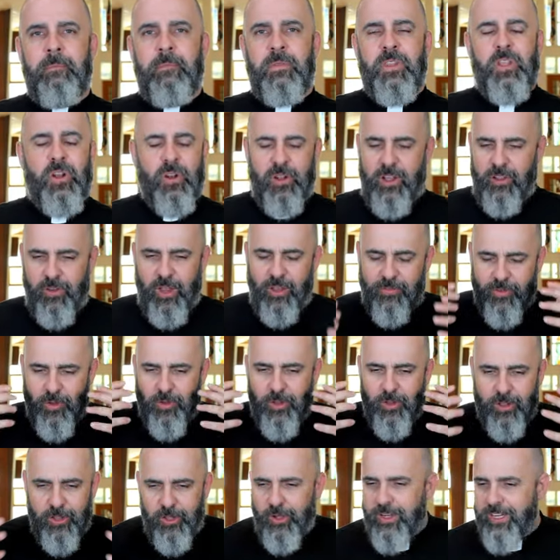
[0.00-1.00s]
You know, if you
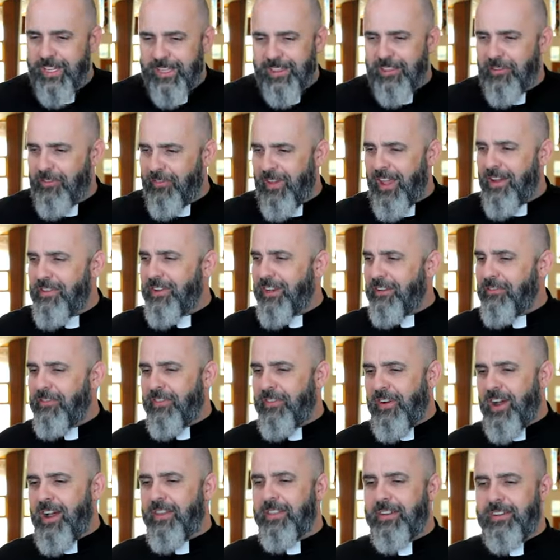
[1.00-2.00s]
look at the founding
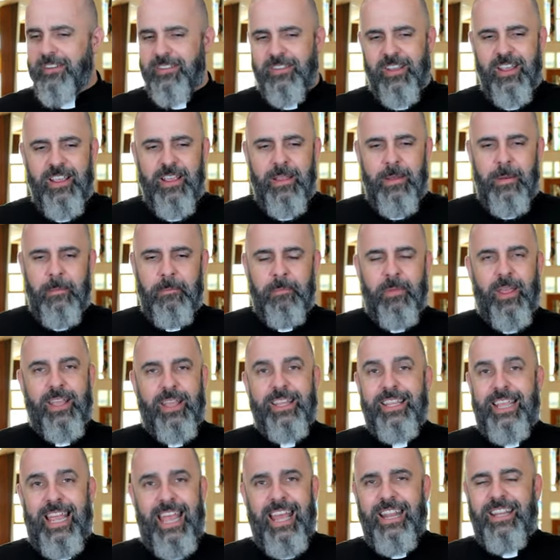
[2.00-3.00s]
fathers,
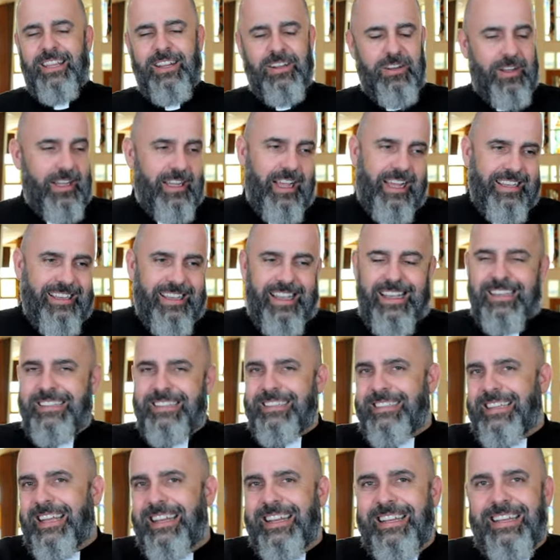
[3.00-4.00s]
again, you know, I
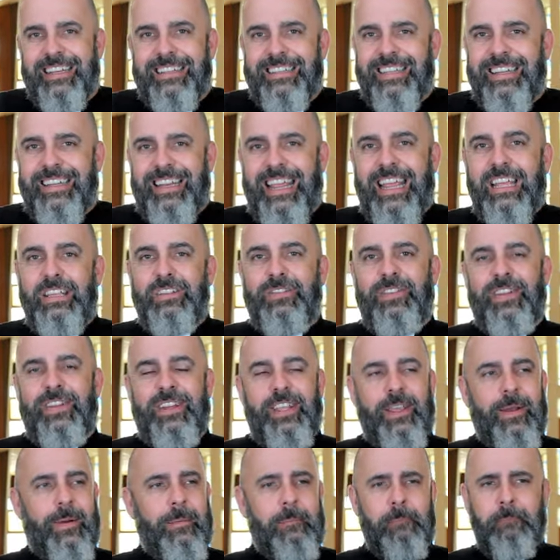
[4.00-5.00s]
said it in today's
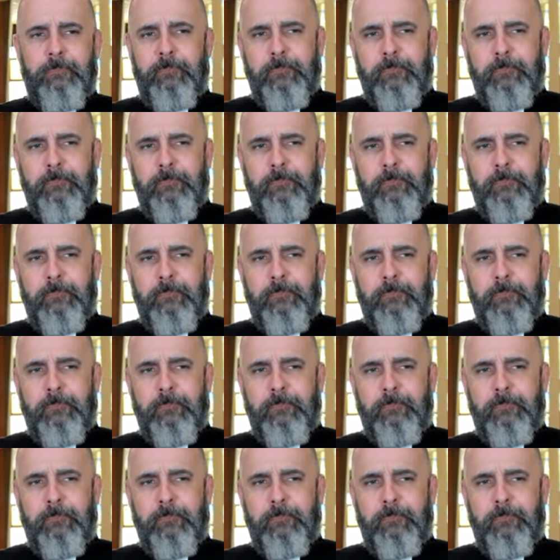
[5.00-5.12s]
video.